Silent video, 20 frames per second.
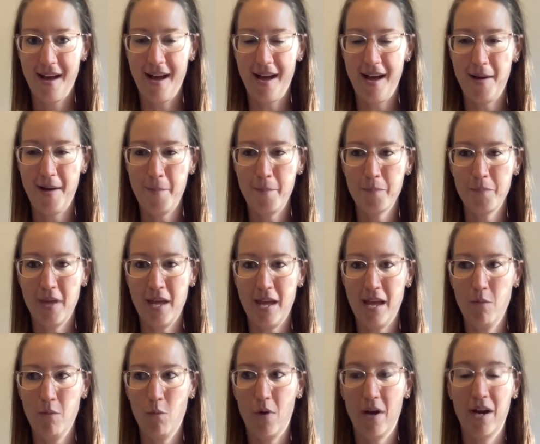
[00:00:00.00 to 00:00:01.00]
Um,
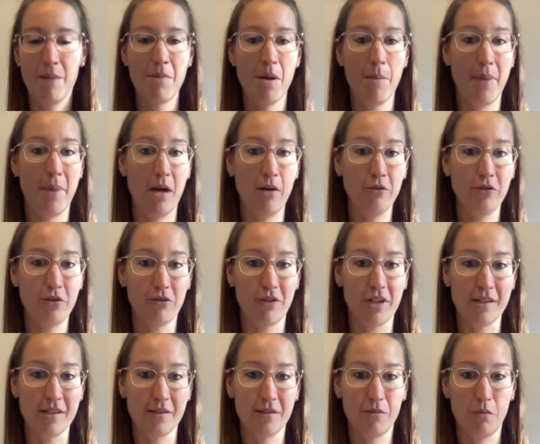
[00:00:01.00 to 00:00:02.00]
and what are my
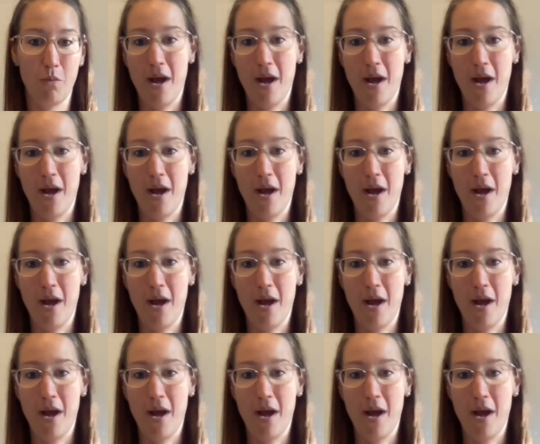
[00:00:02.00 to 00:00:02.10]
boundaries?